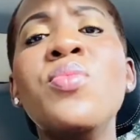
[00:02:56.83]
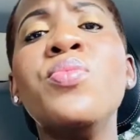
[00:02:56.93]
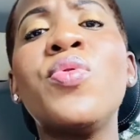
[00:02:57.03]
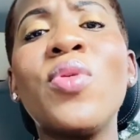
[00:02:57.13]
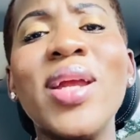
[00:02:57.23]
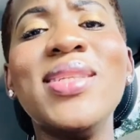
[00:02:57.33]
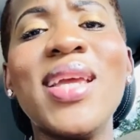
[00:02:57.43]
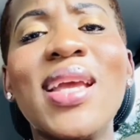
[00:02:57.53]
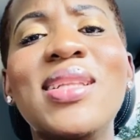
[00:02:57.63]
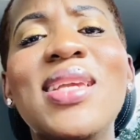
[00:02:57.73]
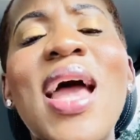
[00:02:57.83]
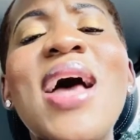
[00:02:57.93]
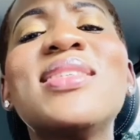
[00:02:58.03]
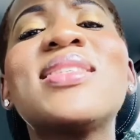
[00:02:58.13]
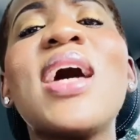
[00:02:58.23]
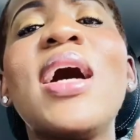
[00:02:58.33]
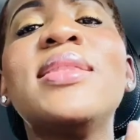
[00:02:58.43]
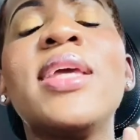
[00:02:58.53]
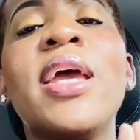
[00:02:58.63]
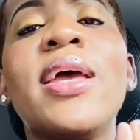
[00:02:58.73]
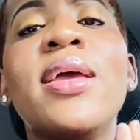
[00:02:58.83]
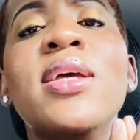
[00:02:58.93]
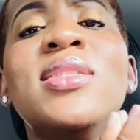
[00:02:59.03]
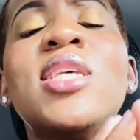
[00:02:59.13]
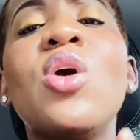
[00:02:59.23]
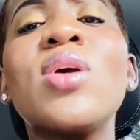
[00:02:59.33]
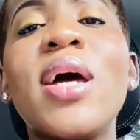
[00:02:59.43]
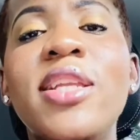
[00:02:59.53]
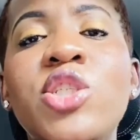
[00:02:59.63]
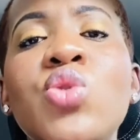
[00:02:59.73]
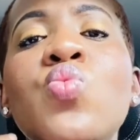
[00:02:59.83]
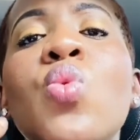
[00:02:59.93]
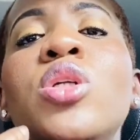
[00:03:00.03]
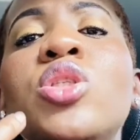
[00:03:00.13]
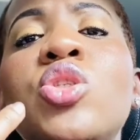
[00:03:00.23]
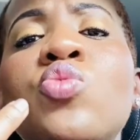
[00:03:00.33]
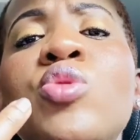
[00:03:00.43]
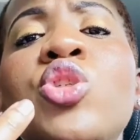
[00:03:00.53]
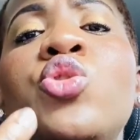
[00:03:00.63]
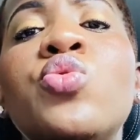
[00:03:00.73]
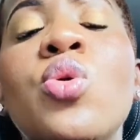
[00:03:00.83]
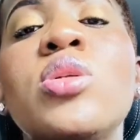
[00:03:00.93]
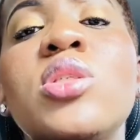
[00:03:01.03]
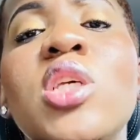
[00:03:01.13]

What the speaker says: Pray daily. Ask God that. Tell God that you want to be drawn to